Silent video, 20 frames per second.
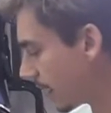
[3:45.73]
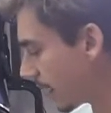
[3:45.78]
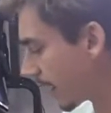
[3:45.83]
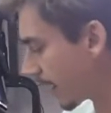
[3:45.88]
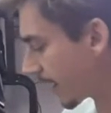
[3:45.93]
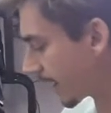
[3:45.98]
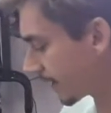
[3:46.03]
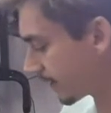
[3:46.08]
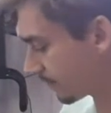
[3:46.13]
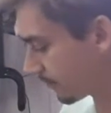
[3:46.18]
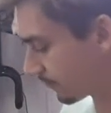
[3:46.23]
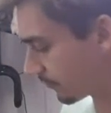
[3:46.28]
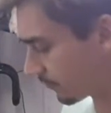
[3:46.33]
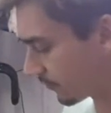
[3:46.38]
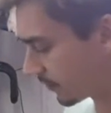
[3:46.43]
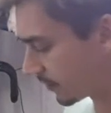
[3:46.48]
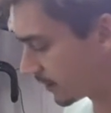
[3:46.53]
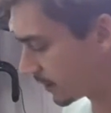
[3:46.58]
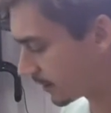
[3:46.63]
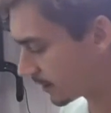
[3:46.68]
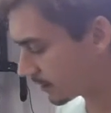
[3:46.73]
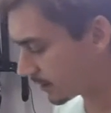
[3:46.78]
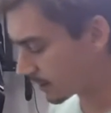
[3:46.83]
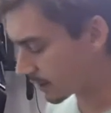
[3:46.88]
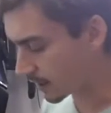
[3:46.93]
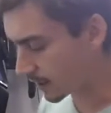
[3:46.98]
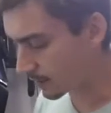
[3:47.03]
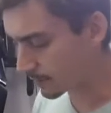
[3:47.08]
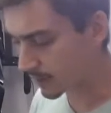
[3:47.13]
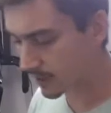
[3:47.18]
and
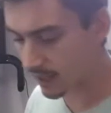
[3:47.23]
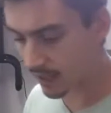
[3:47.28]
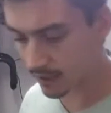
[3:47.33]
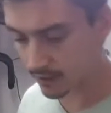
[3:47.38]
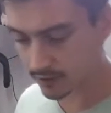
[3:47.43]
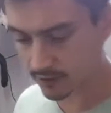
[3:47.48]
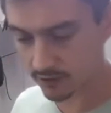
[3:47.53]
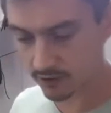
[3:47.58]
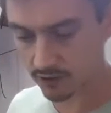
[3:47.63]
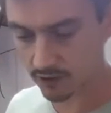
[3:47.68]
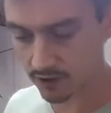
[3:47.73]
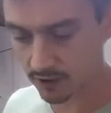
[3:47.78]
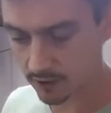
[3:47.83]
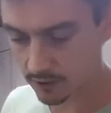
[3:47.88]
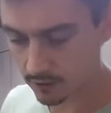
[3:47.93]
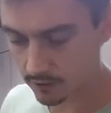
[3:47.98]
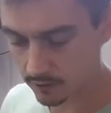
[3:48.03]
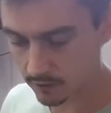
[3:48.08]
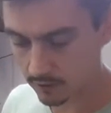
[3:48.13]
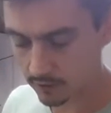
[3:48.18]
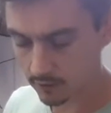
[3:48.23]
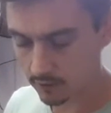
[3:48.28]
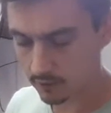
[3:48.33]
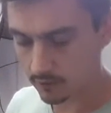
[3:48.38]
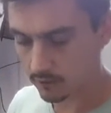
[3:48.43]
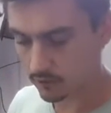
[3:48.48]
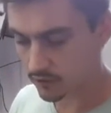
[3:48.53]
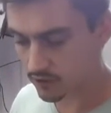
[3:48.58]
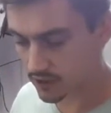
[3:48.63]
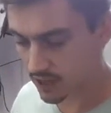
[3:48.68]
the next
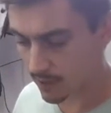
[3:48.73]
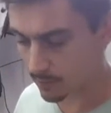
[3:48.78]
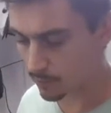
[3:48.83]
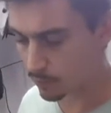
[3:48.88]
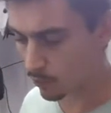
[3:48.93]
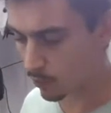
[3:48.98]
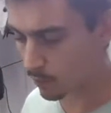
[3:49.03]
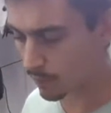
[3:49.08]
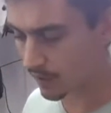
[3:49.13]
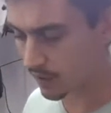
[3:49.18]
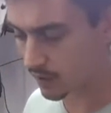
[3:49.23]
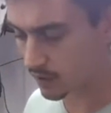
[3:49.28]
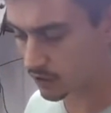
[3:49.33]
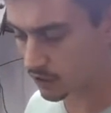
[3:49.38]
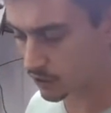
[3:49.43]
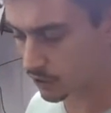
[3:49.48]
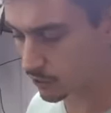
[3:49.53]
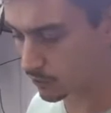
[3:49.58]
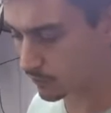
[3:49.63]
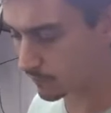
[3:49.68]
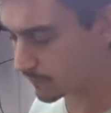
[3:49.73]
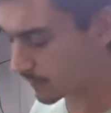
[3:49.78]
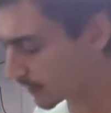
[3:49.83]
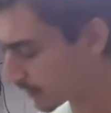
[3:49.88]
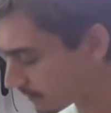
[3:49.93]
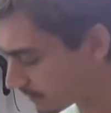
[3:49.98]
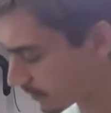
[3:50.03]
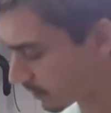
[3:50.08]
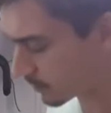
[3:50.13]
step will be to fill in